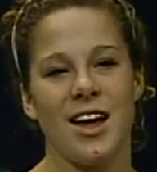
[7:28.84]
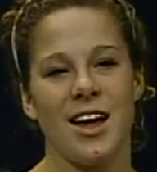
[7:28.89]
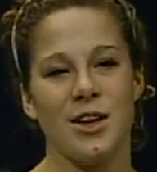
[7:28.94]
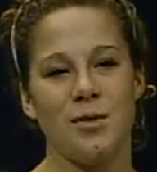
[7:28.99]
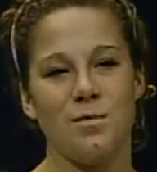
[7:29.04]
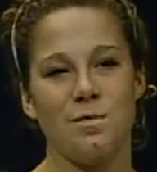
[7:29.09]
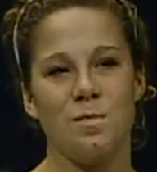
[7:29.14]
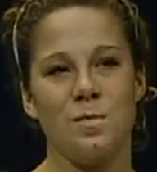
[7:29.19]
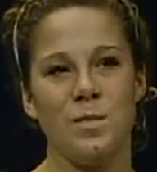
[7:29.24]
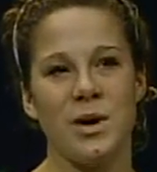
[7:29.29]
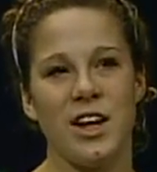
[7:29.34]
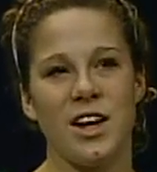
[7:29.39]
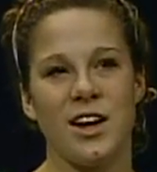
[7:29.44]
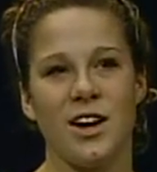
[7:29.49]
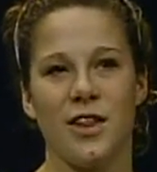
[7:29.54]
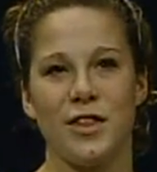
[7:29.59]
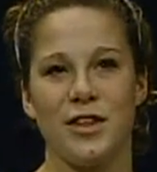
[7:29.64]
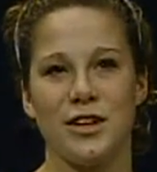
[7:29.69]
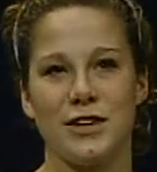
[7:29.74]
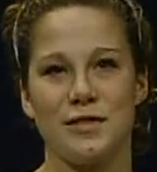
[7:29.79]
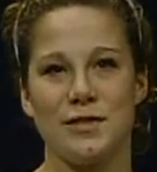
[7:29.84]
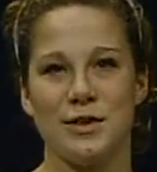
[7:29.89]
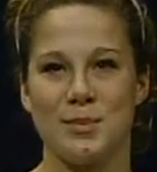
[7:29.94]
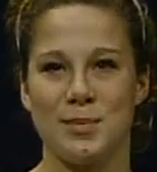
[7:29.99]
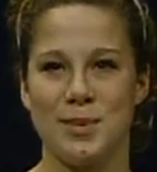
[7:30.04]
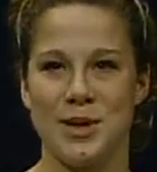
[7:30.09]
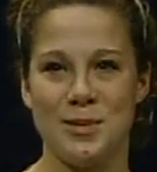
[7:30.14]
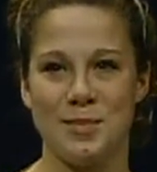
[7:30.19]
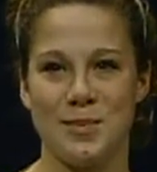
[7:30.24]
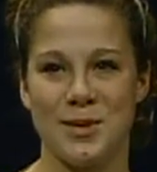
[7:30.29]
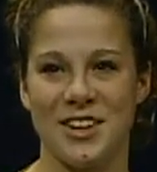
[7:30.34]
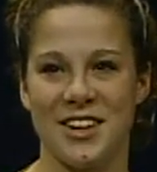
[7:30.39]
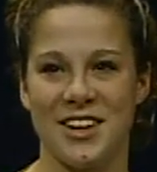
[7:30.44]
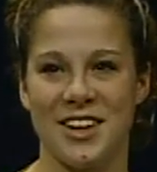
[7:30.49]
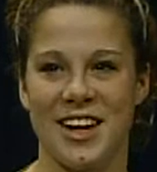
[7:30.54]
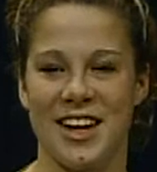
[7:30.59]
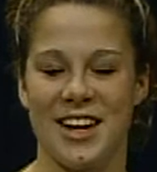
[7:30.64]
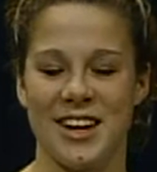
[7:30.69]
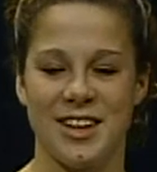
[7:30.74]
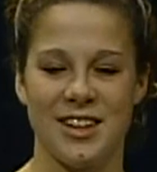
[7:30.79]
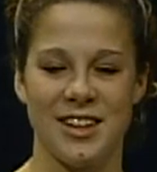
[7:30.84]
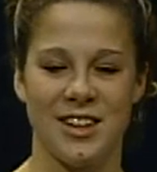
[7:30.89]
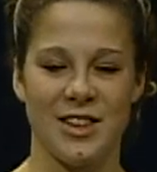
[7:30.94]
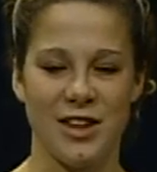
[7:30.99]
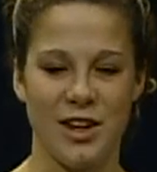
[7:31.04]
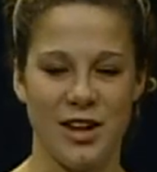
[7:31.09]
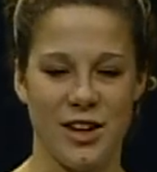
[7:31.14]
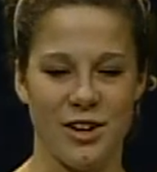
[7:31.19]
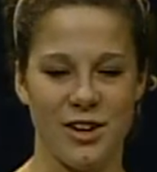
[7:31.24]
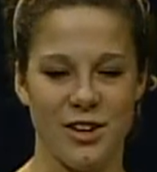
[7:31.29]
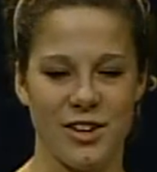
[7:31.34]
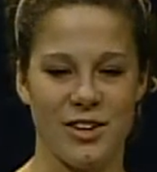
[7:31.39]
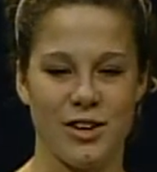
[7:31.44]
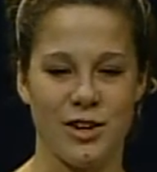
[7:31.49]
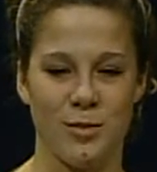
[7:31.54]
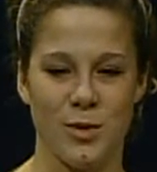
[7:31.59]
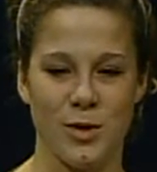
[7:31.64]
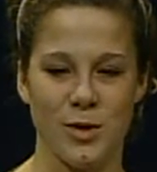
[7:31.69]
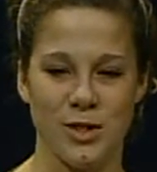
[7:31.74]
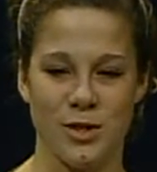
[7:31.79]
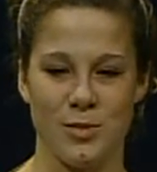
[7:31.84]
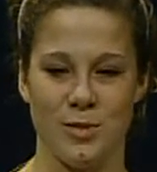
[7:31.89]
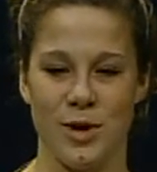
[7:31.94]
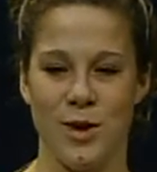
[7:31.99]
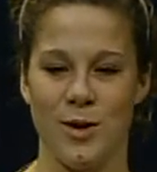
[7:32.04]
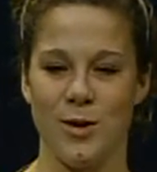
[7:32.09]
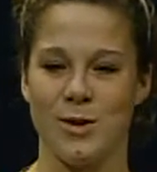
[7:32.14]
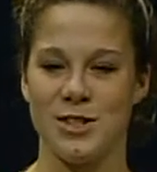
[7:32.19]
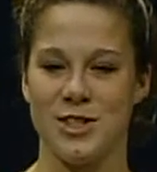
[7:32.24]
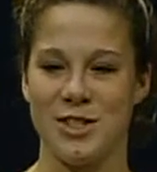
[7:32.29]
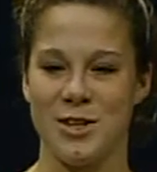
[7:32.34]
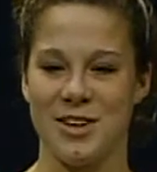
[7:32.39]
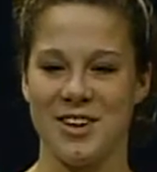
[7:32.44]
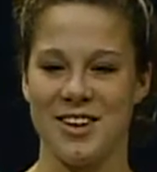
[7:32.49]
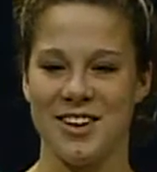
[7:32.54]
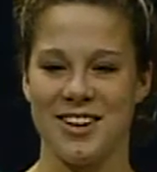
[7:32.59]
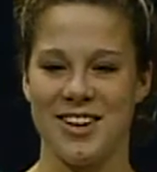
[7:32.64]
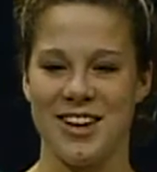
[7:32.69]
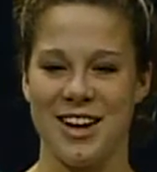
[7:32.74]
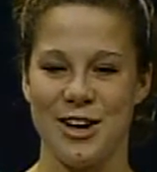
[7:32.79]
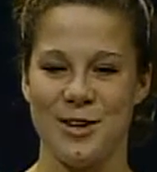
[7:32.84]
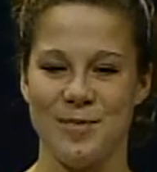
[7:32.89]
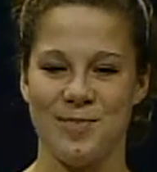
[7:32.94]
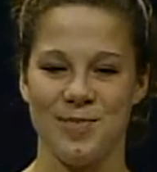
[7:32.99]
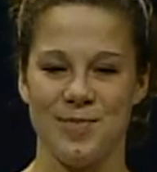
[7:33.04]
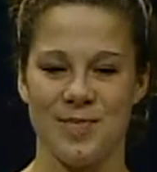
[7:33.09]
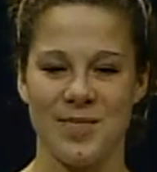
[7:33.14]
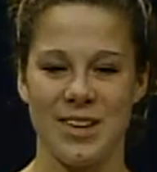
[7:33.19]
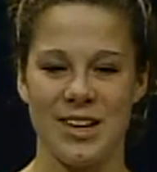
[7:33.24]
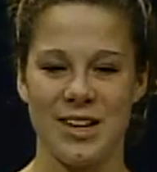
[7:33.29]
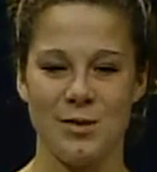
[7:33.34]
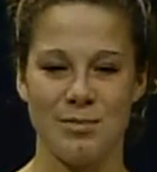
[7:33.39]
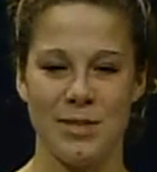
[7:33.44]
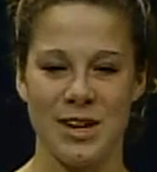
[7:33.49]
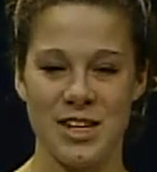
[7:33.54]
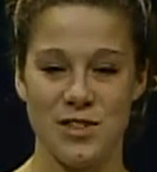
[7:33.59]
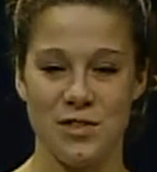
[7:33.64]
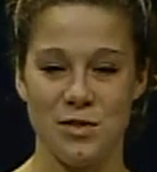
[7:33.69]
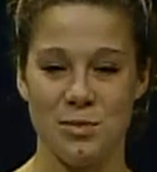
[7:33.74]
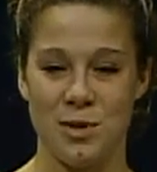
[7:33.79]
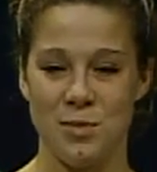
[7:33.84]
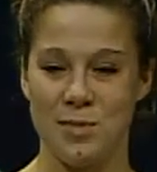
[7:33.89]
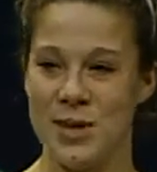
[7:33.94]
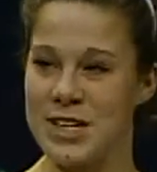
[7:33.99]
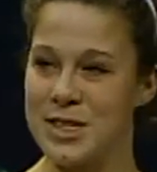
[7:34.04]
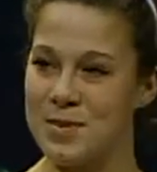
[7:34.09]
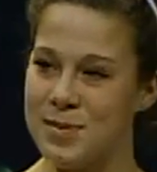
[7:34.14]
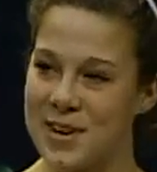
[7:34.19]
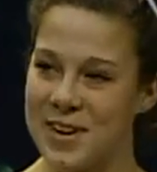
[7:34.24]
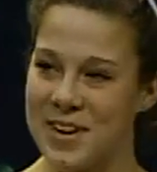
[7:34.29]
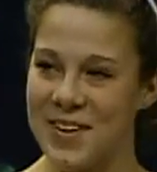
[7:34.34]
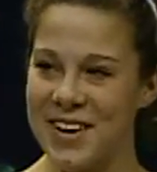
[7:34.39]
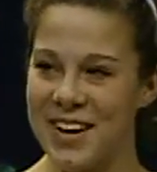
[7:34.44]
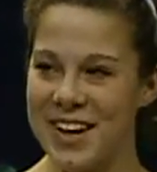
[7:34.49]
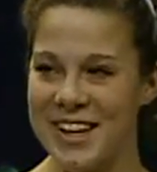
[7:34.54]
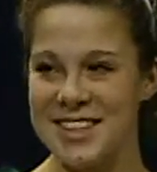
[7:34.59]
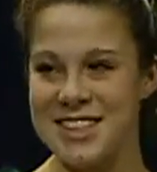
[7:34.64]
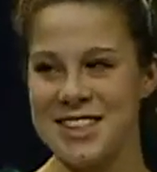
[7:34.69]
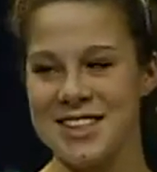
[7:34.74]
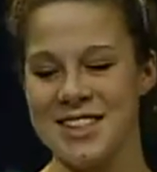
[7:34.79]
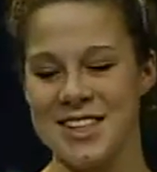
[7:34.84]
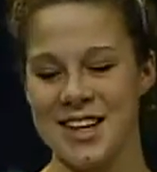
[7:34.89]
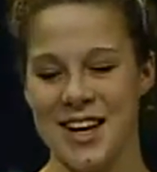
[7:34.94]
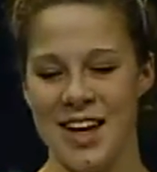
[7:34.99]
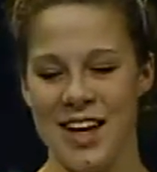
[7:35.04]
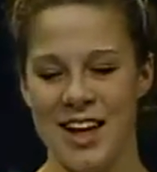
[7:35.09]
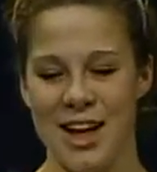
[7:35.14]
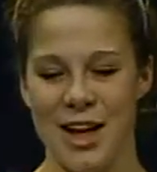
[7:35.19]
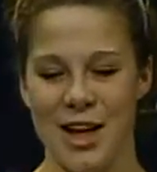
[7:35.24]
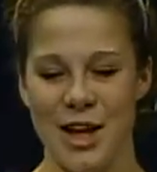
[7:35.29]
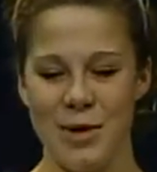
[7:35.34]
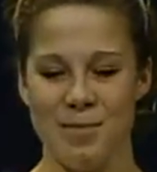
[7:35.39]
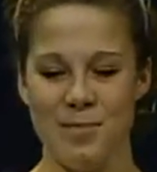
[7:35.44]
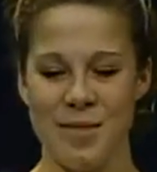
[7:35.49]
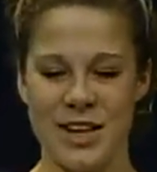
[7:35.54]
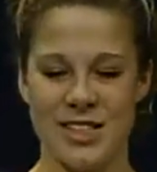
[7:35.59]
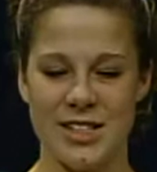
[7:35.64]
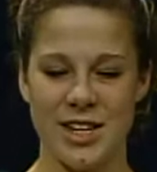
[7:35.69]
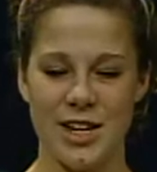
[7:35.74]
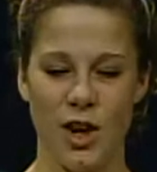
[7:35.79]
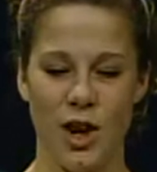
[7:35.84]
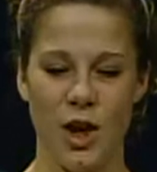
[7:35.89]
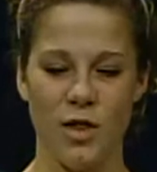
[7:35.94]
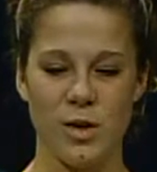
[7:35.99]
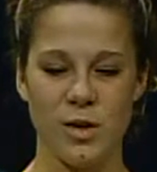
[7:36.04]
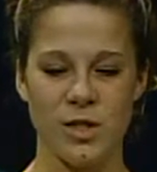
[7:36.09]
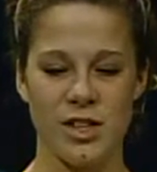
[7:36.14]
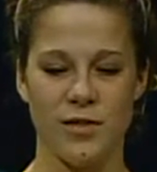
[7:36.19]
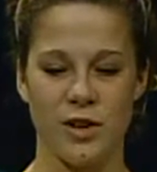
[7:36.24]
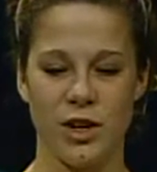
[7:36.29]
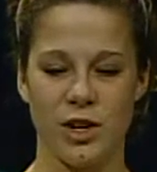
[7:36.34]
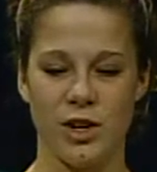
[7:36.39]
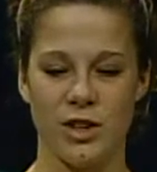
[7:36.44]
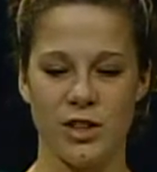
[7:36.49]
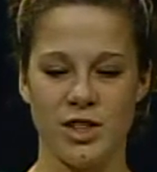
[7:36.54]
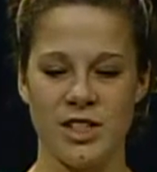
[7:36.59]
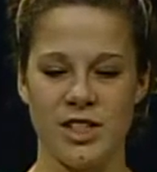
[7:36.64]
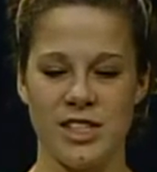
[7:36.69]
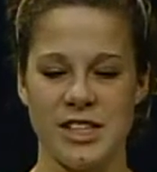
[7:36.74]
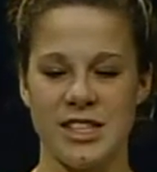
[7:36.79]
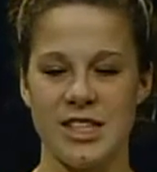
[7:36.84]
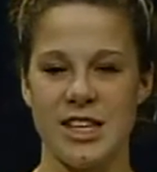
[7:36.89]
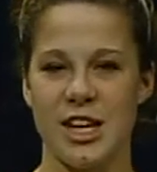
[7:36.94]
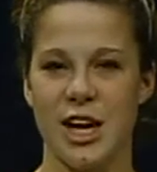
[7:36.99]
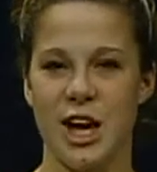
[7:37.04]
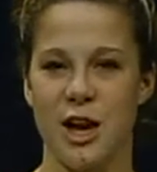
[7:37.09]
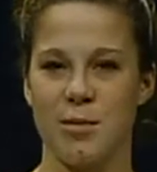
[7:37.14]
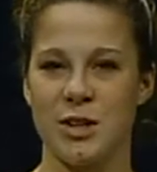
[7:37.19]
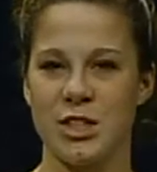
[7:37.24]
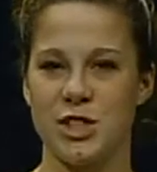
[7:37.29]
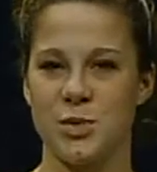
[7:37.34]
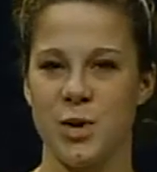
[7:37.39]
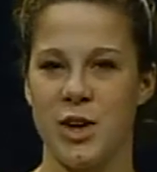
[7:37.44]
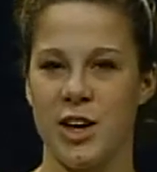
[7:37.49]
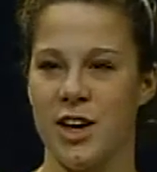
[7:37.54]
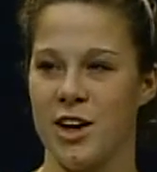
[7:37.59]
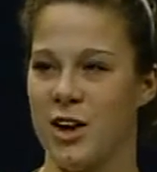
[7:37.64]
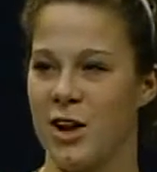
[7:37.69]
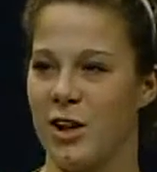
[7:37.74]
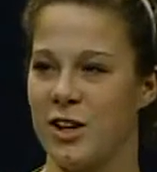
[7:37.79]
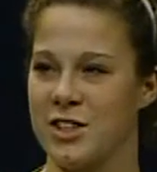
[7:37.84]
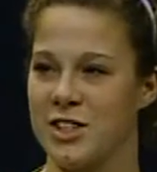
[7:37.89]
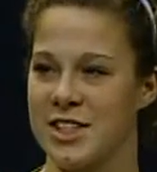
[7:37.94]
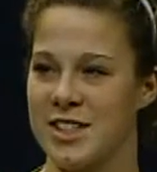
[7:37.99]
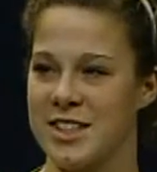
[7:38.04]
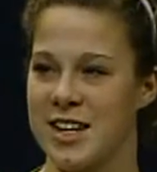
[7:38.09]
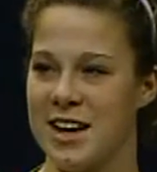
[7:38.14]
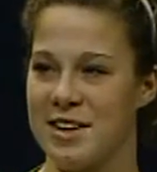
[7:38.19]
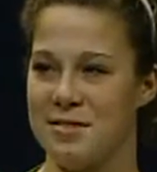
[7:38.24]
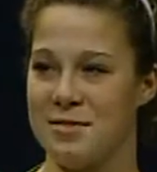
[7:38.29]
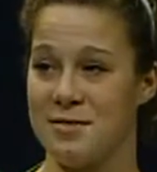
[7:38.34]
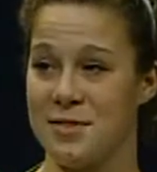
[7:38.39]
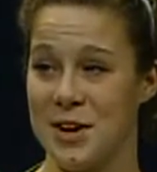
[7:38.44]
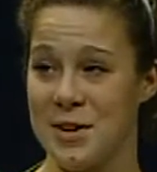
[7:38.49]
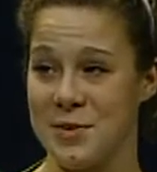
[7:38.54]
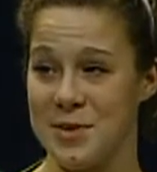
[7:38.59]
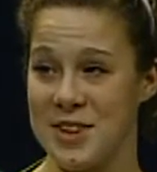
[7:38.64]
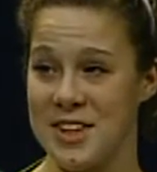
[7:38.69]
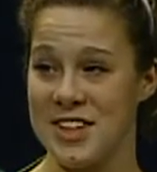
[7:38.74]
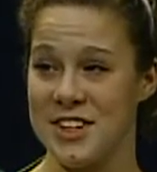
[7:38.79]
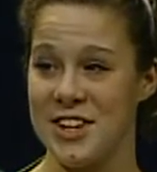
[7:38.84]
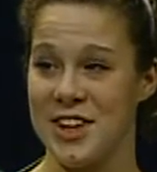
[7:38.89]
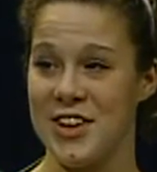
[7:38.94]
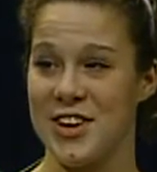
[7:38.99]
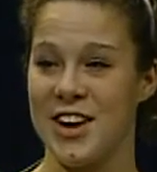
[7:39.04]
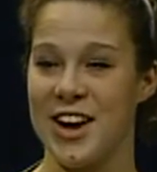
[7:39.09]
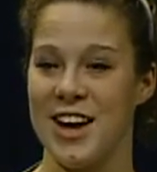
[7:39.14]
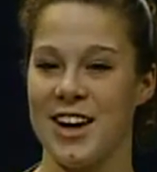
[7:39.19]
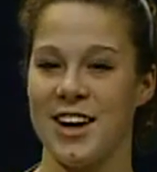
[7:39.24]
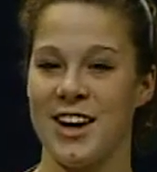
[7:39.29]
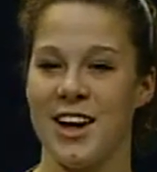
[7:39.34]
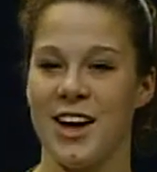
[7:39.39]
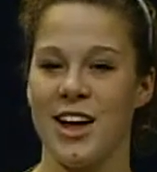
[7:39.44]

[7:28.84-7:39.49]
meeting all the different people and the Nipponzan Myohoji um, monks from the Peace Pagoda is just mixing all those different cultures and seeing how much we can all just have fun with each other and